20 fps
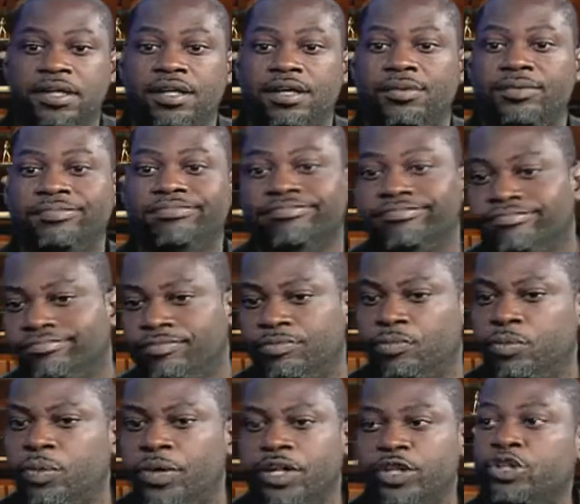Uh,
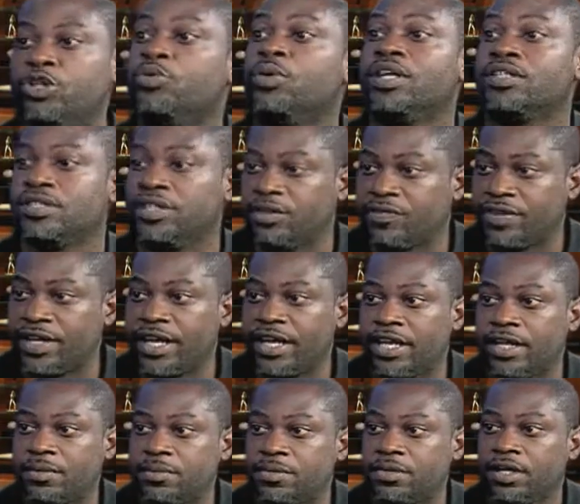we went to USF
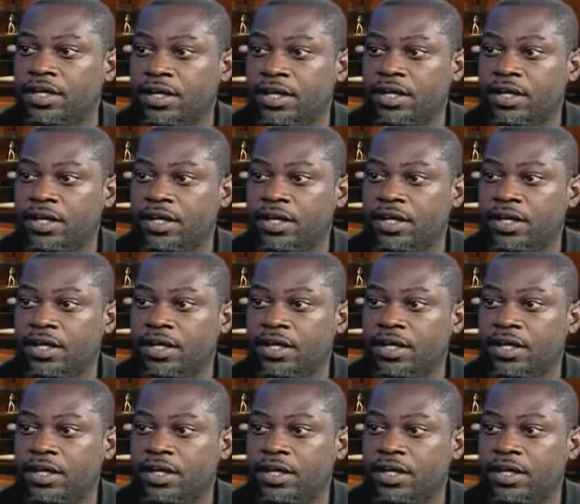games.